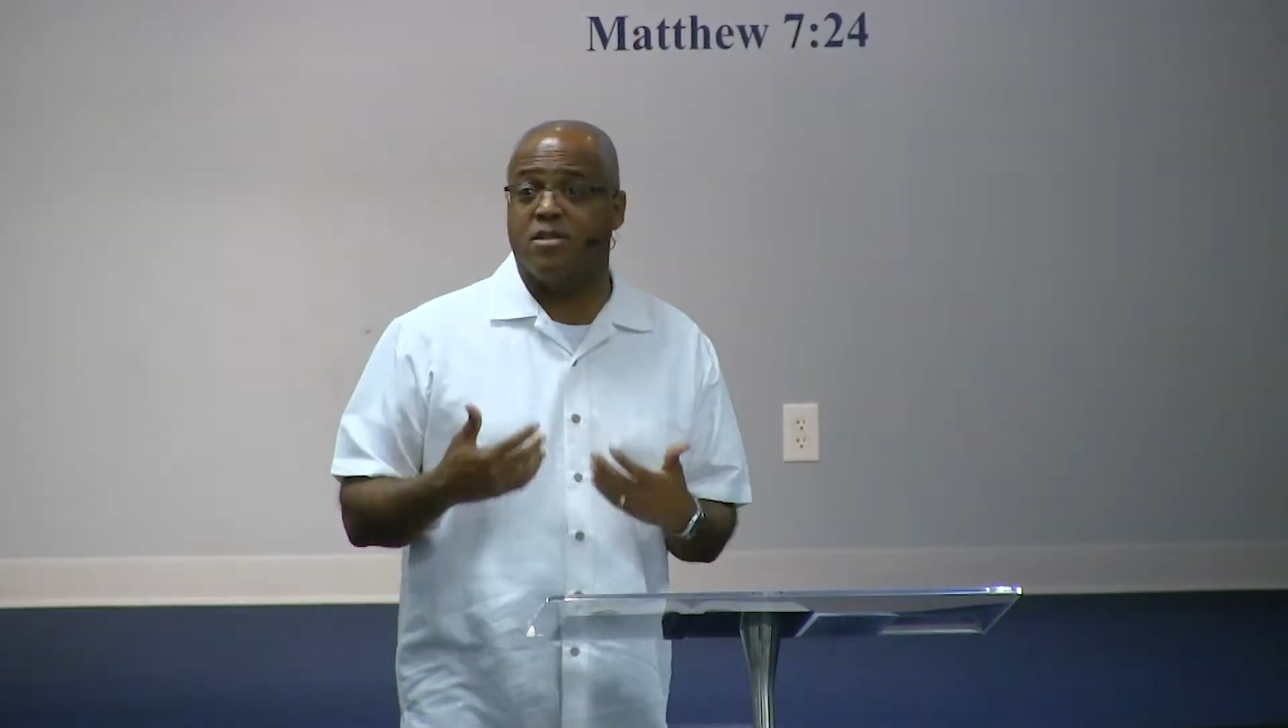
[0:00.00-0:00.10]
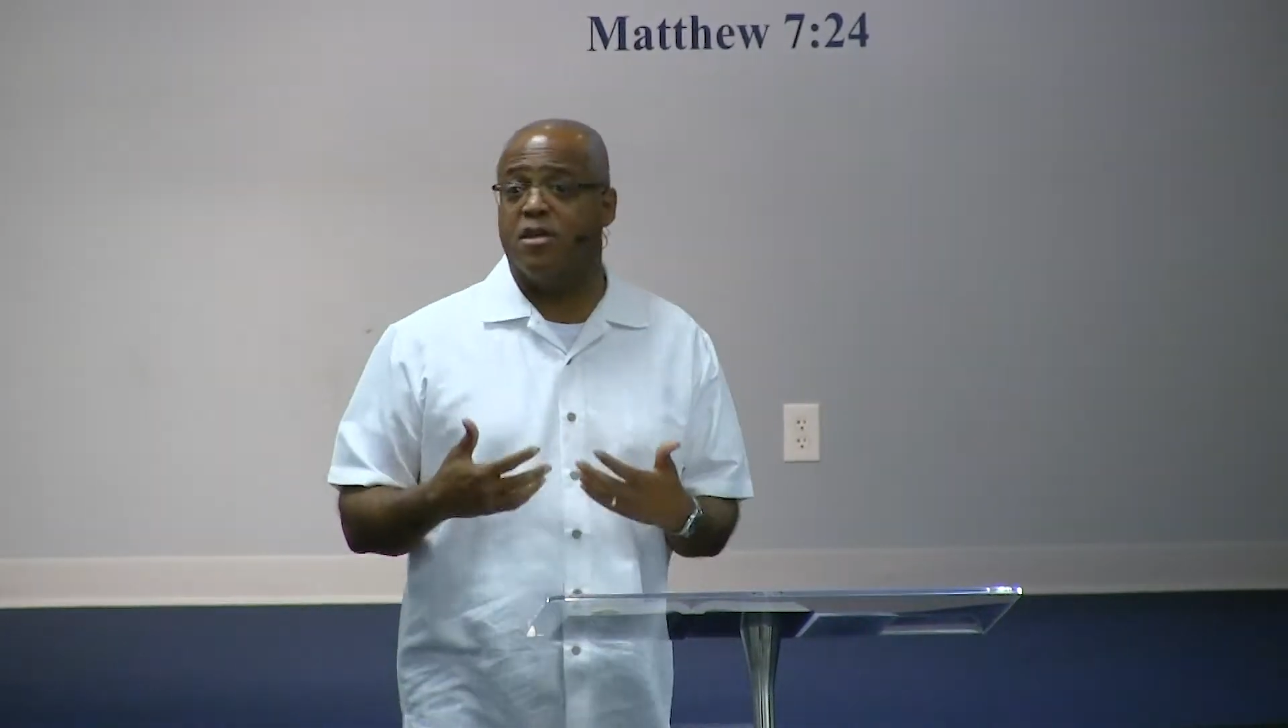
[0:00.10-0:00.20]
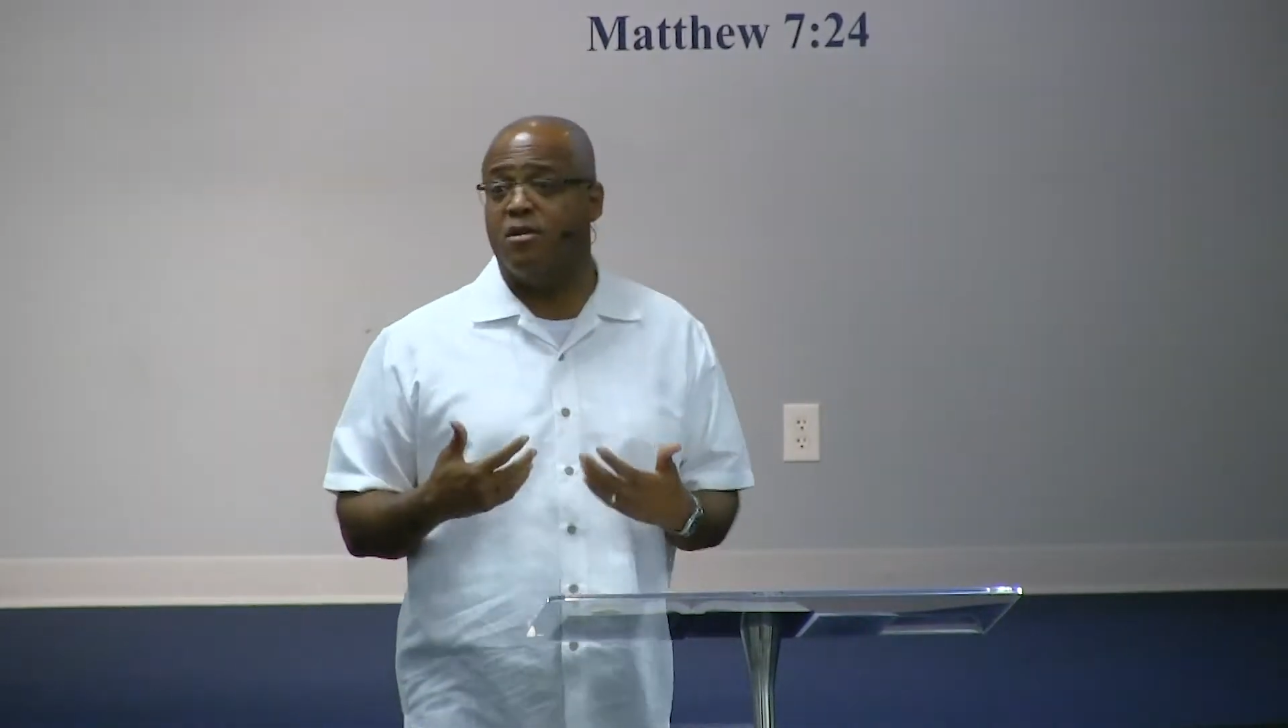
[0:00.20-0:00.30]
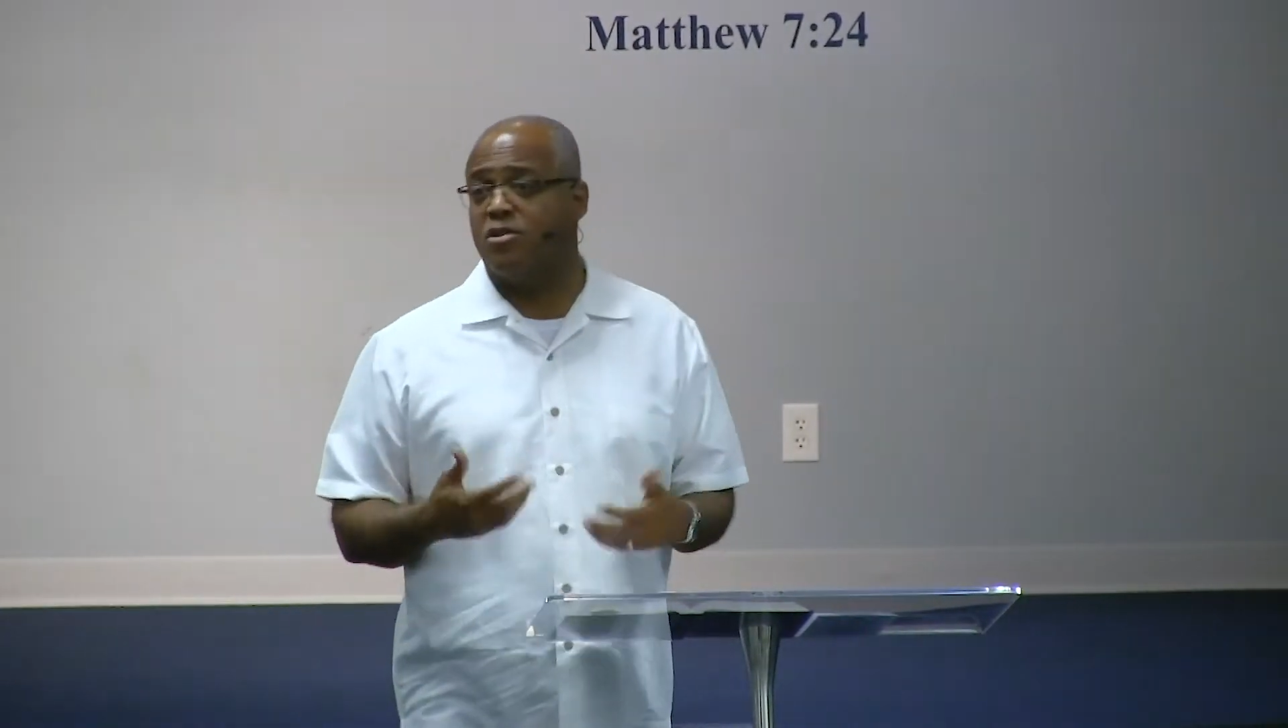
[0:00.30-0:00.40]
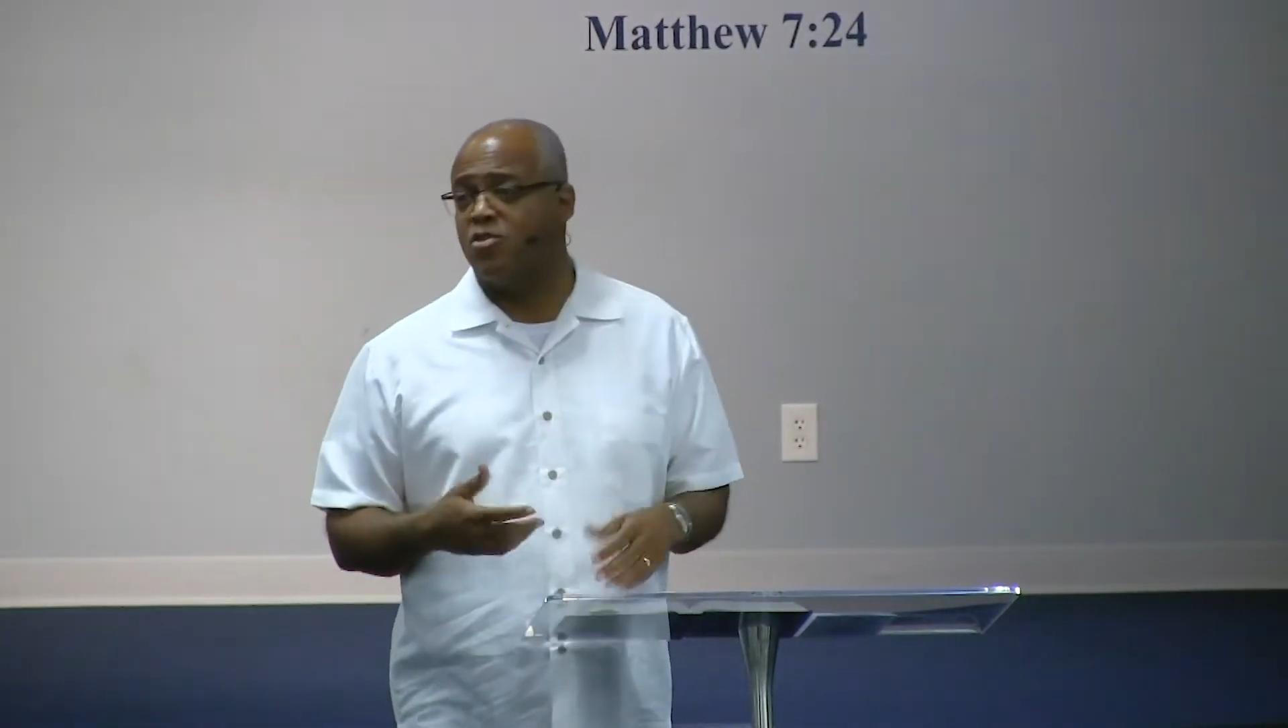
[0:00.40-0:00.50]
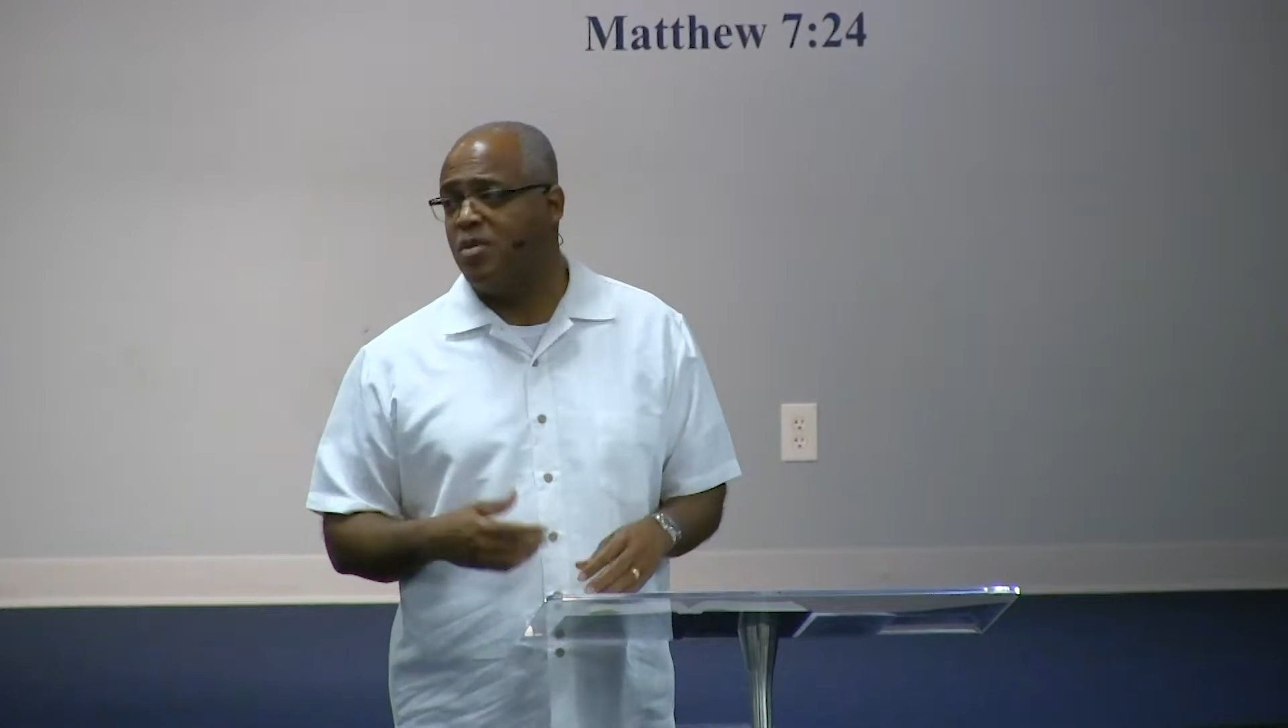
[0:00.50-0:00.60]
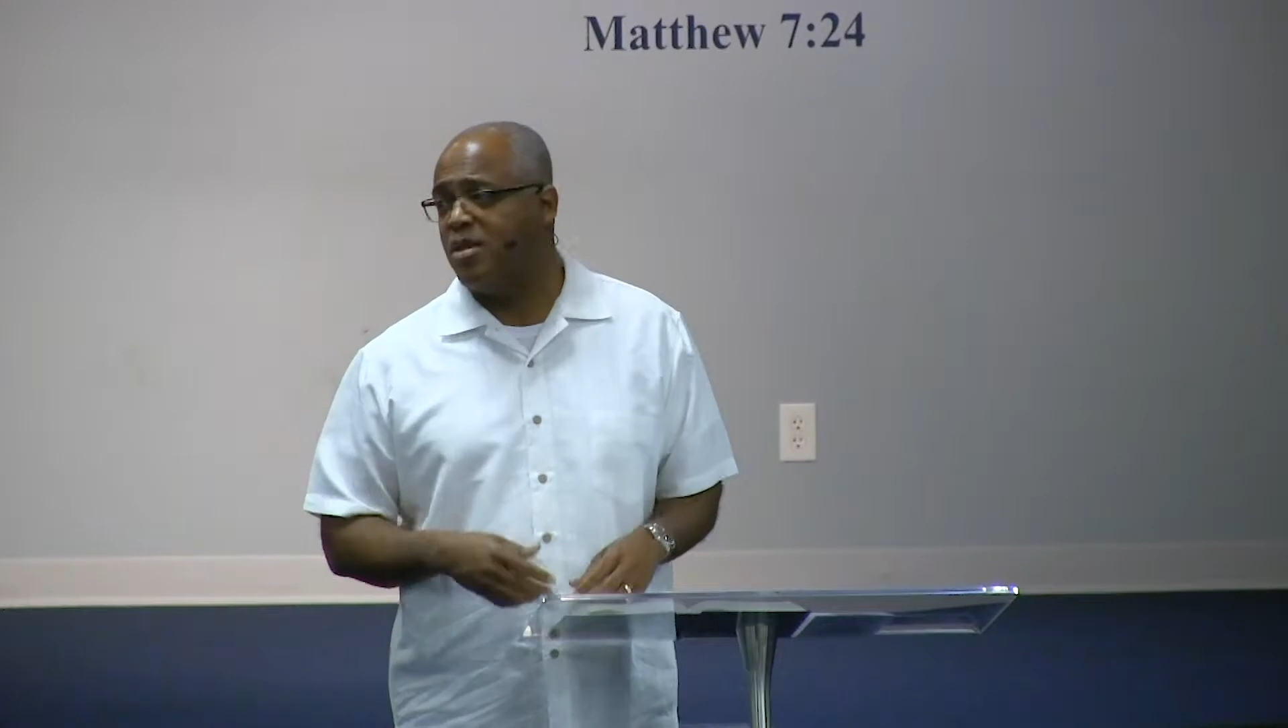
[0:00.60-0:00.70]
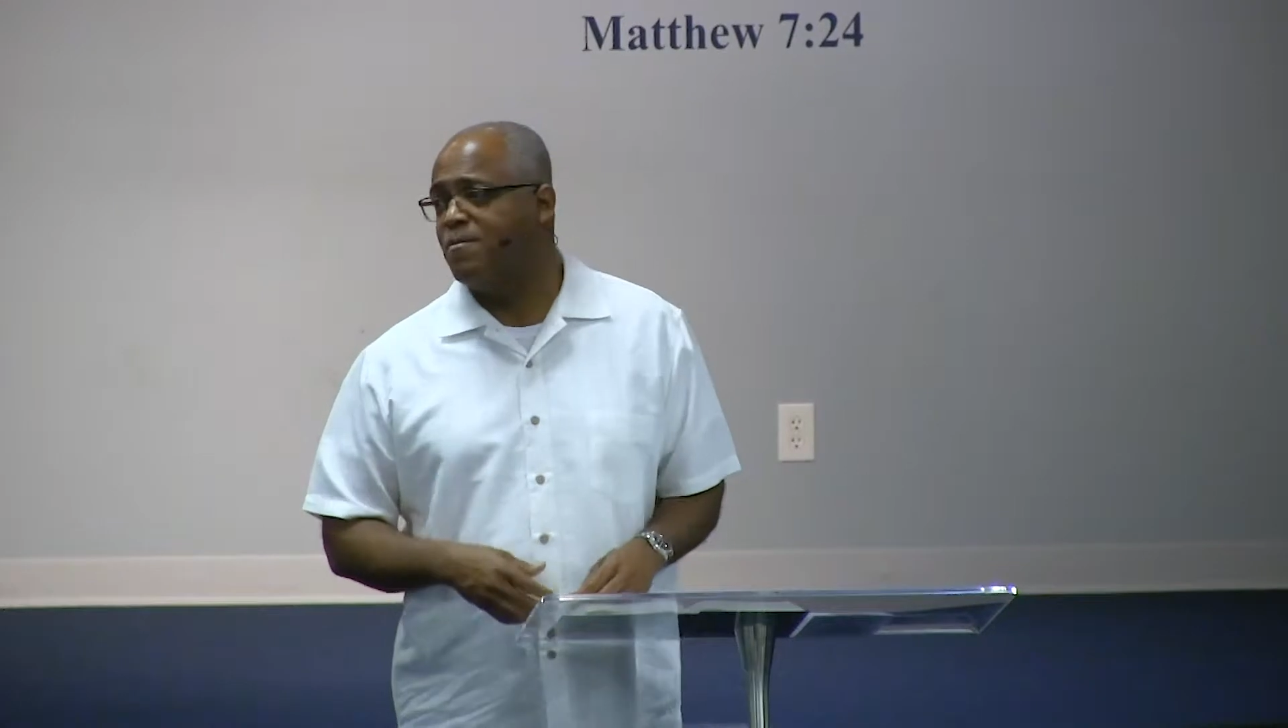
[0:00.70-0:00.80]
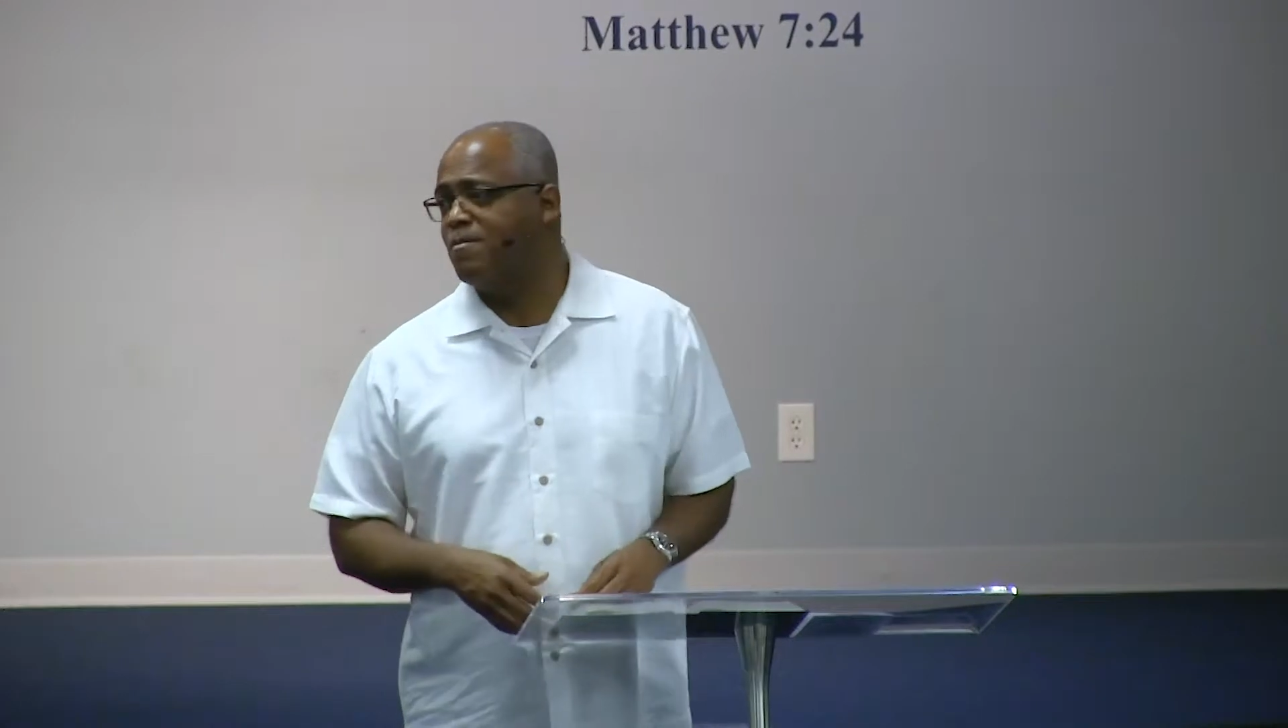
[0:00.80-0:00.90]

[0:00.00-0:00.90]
encouraged me.